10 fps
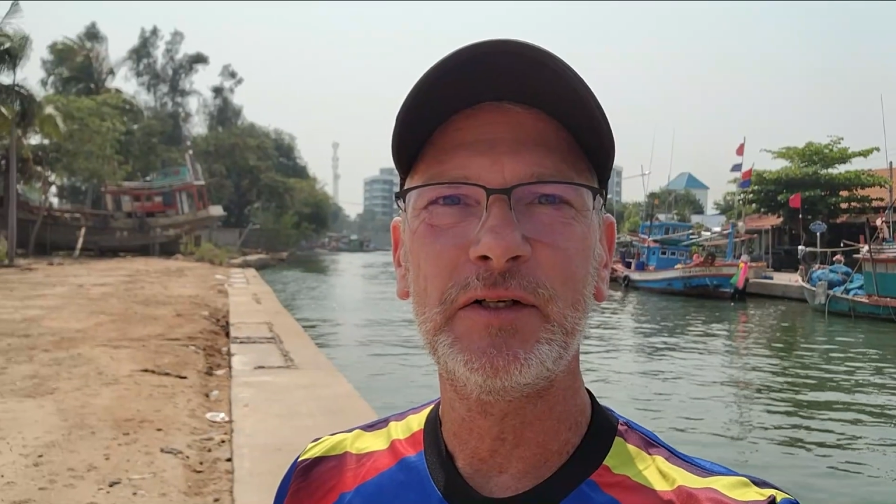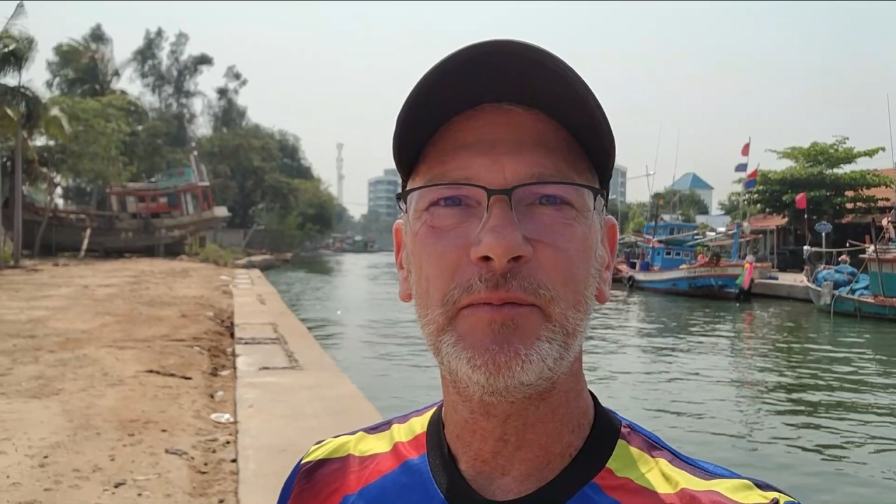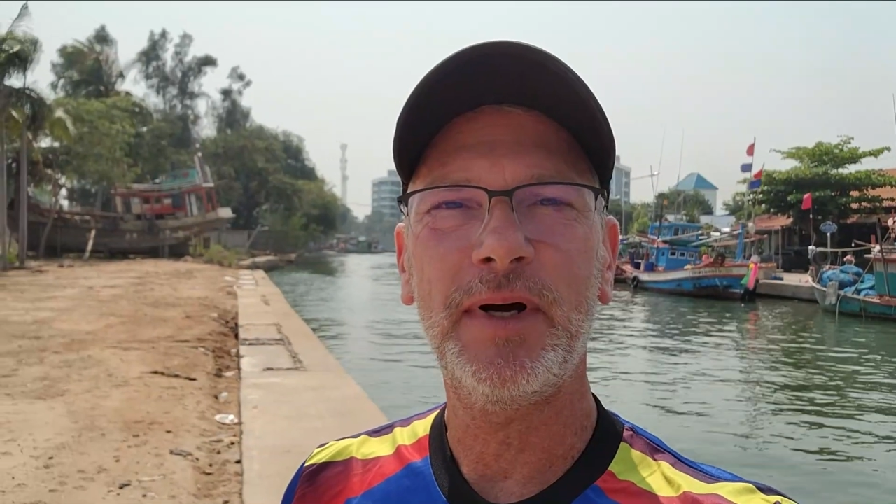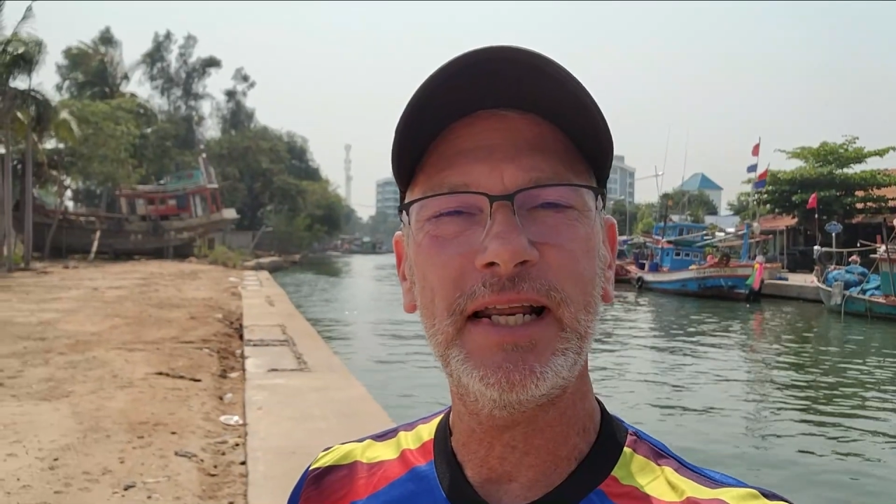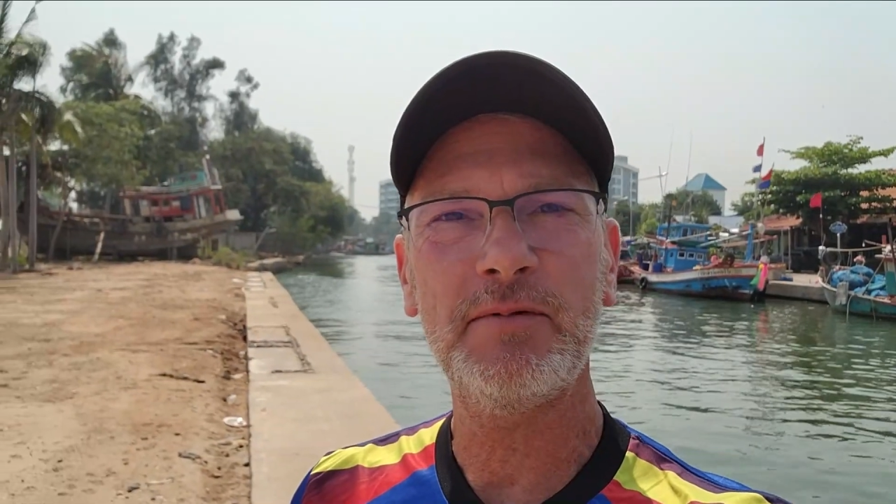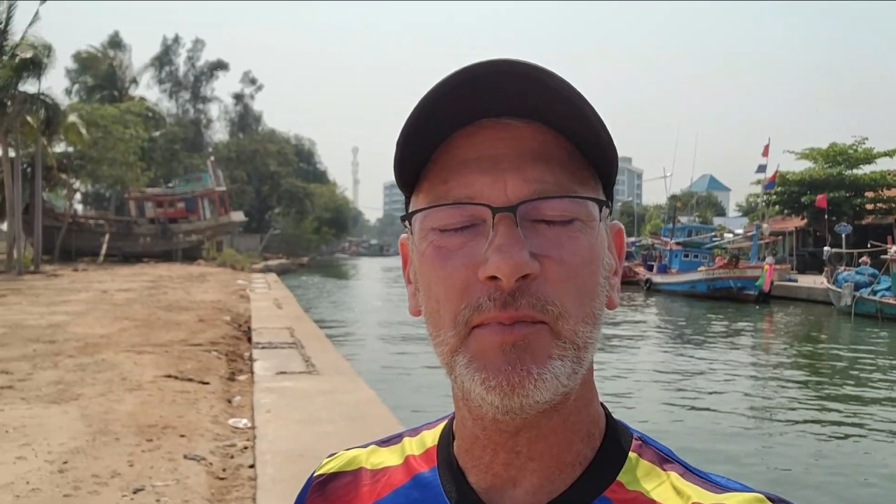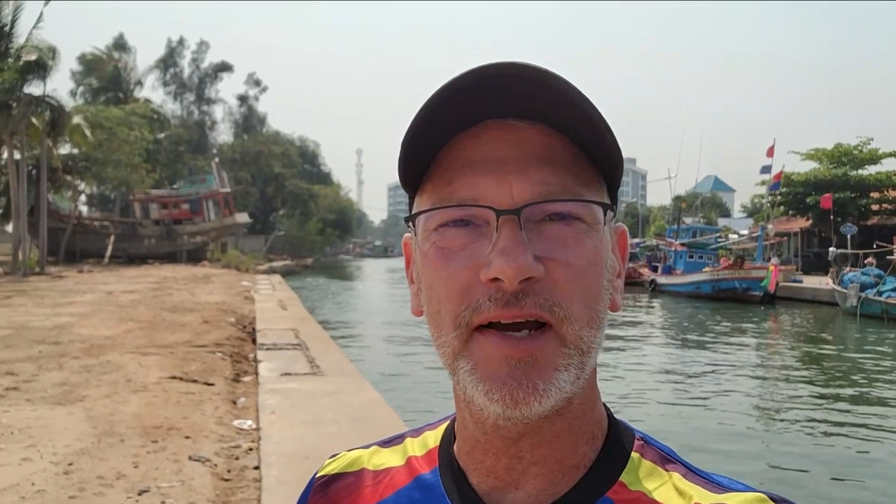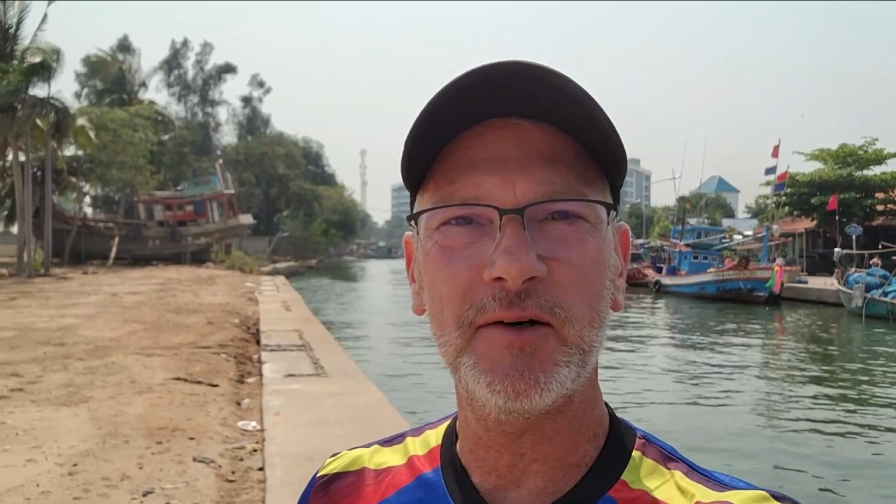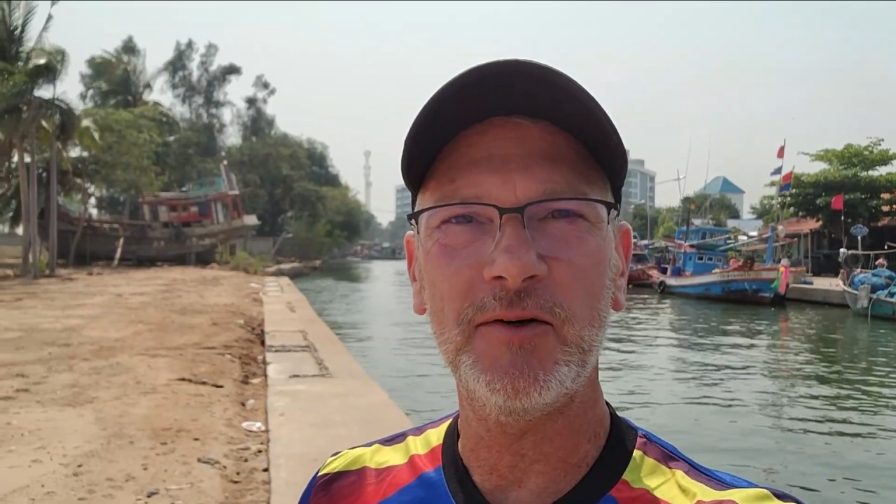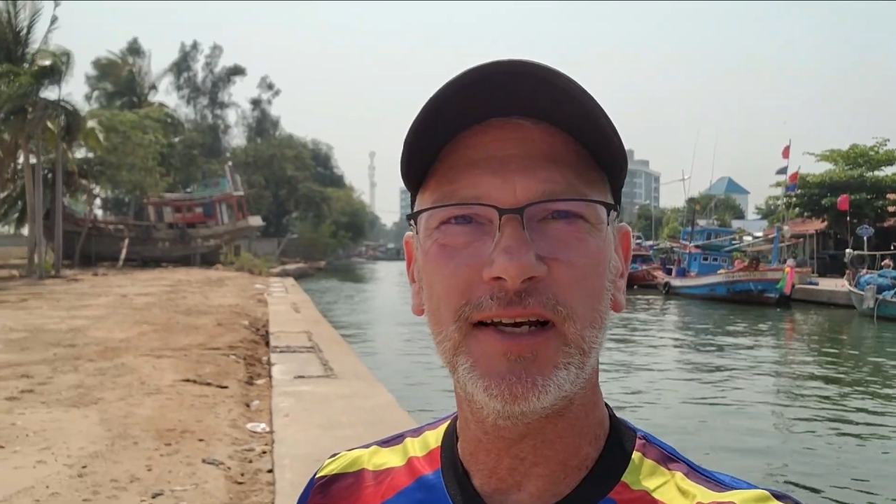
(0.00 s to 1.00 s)
My name is
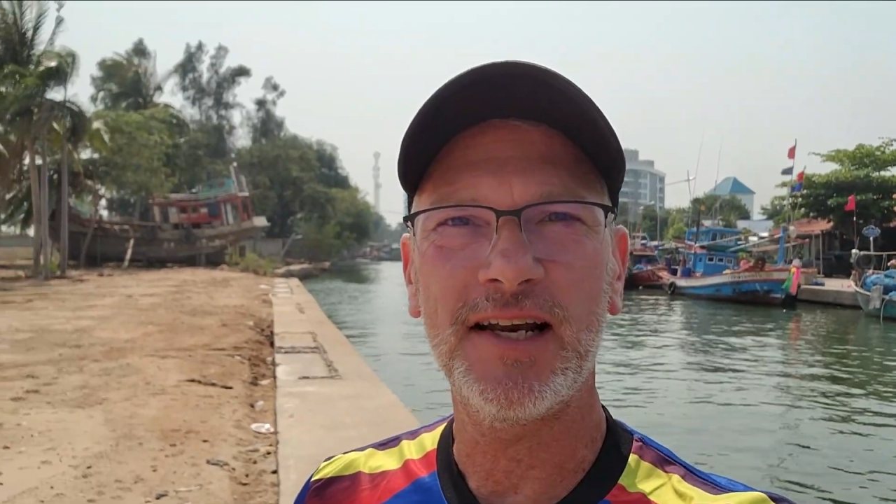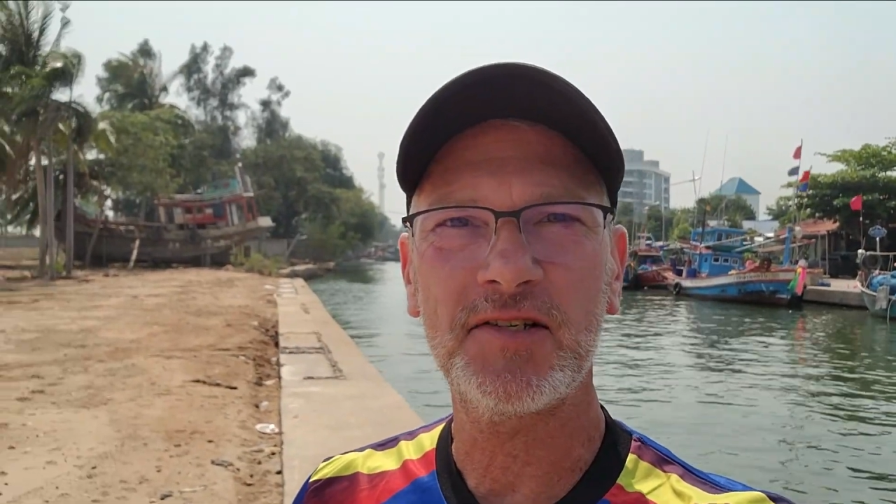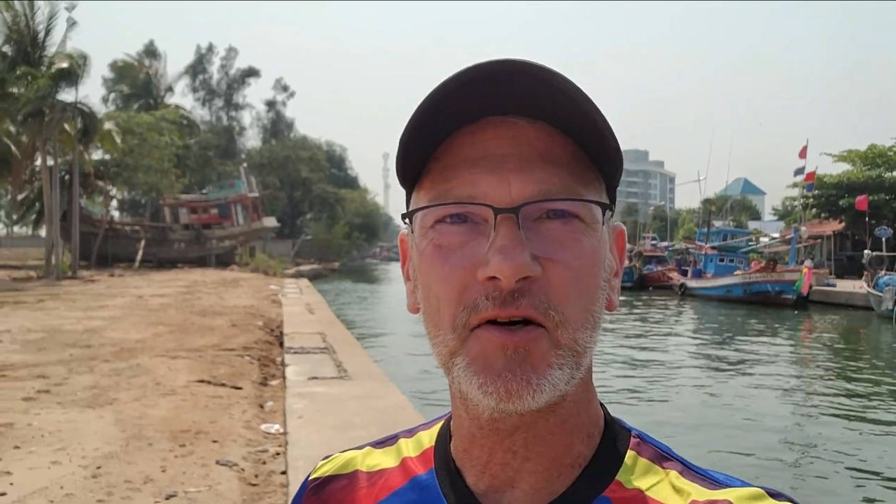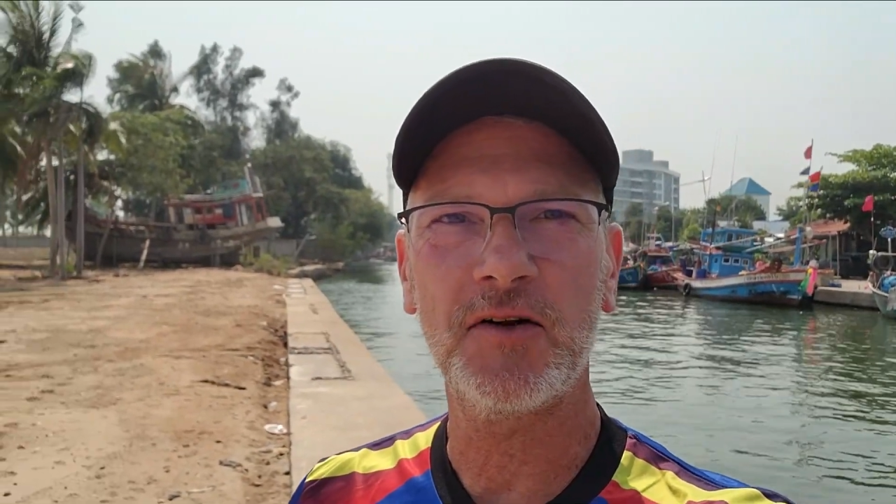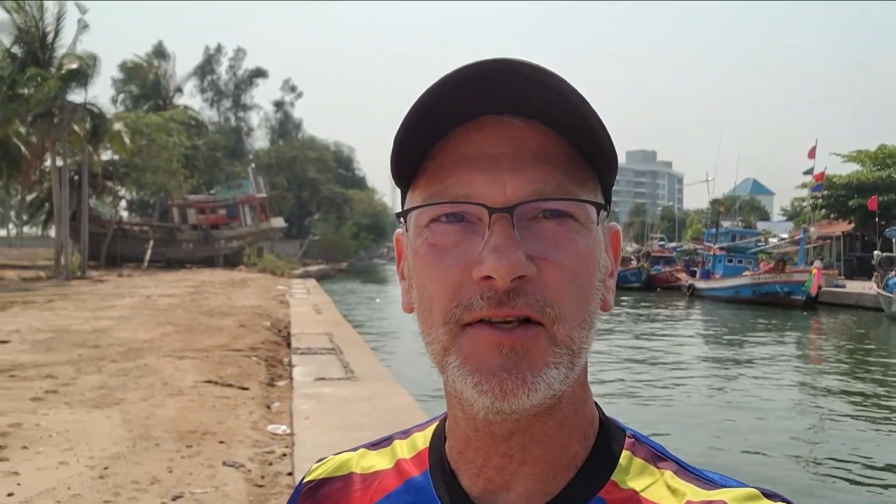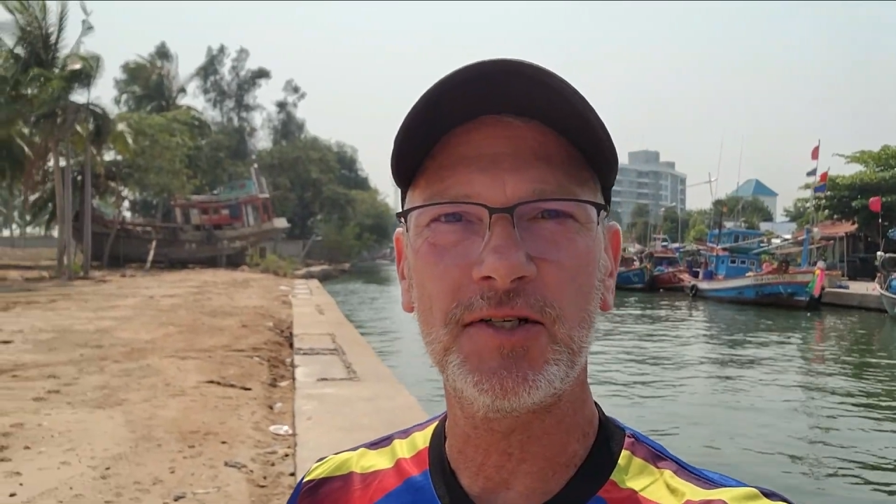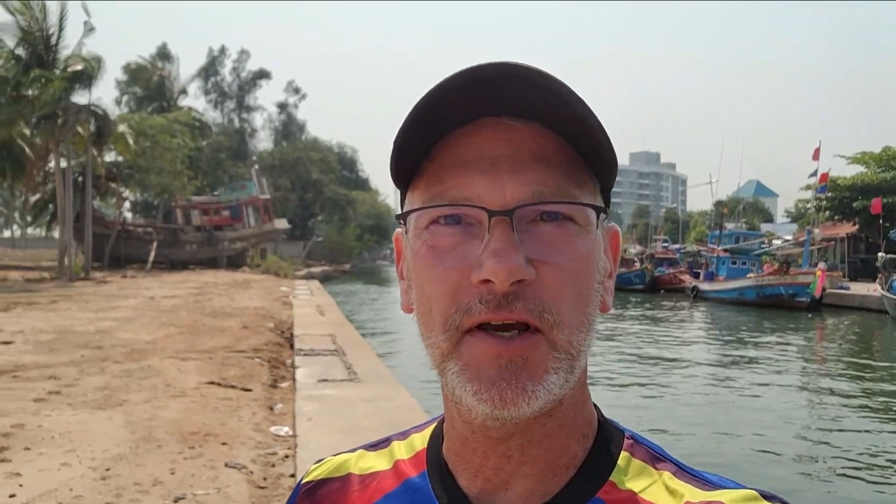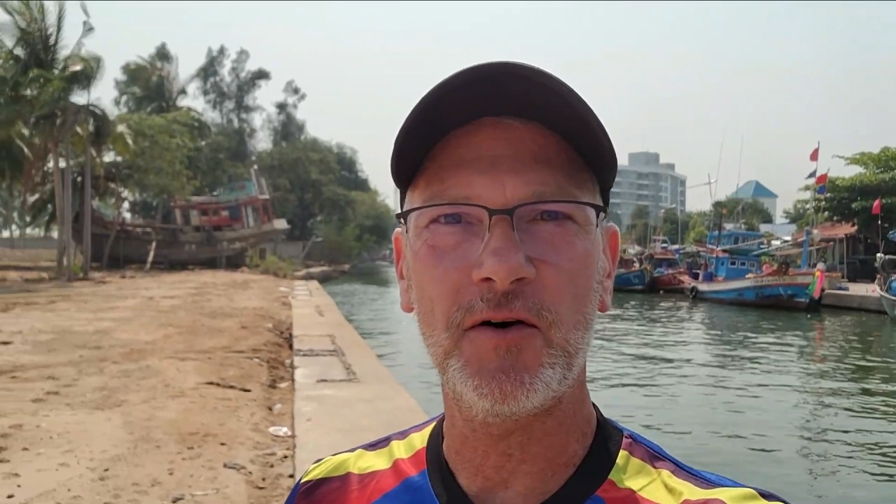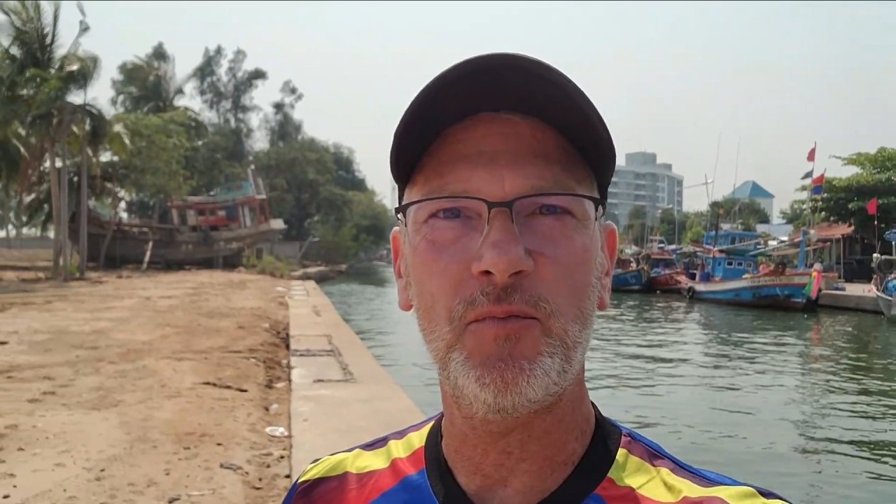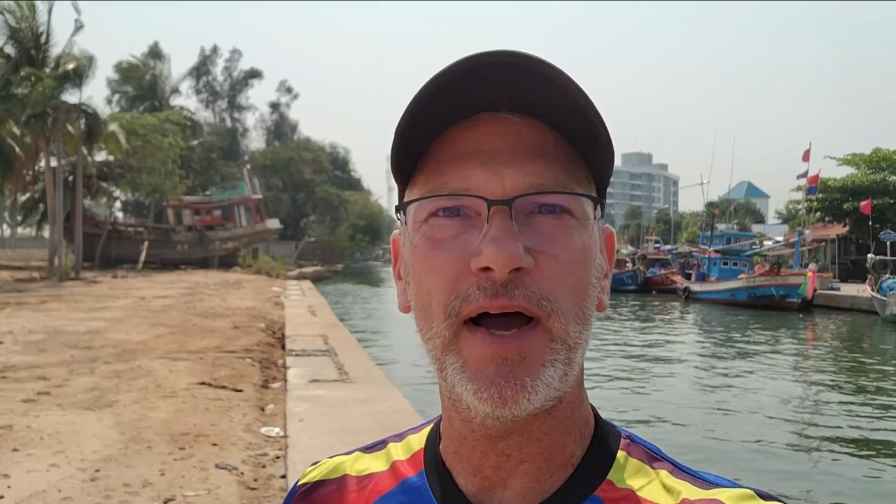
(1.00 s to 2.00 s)
Michael, and I started this channel